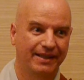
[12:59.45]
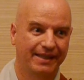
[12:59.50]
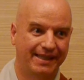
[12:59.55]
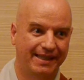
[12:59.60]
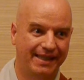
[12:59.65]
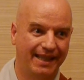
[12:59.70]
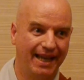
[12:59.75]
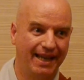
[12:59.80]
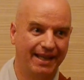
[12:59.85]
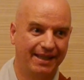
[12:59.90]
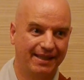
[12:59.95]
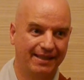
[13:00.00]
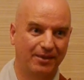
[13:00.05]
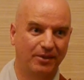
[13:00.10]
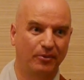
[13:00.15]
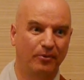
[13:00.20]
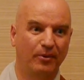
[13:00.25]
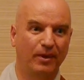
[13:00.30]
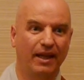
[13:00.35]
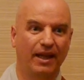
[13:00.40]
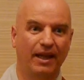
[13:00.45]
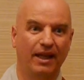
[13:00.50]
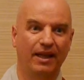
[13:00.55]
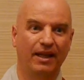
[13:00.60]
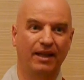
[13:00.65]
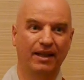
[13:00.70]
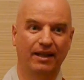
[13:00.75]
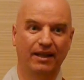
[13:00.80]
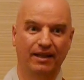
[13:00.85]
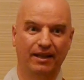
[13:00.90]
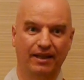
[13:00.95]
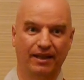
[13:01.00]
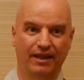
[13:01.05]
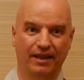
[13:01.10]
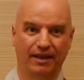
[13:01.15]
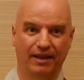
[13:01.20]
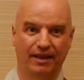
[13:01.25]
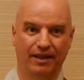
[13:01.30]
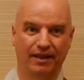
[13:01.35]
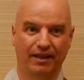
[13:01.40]
Zen is the way
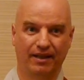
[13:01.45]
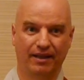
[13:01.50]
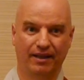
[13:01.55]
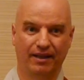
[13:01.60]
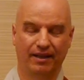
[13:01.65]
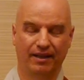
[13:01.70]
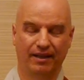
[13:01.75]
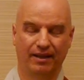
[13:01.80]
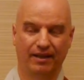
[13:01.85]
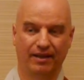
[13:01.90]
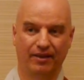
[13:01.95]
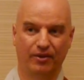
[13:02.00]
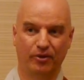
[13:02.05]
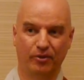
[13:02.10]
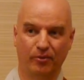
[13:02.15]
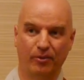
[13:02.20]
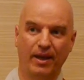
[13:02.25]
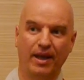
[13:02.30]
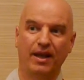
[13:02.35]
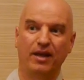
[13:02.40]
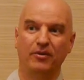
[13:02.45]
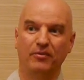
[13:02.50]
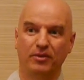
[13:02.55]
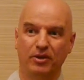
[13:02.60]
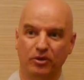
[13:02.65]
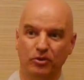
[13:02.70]
the way we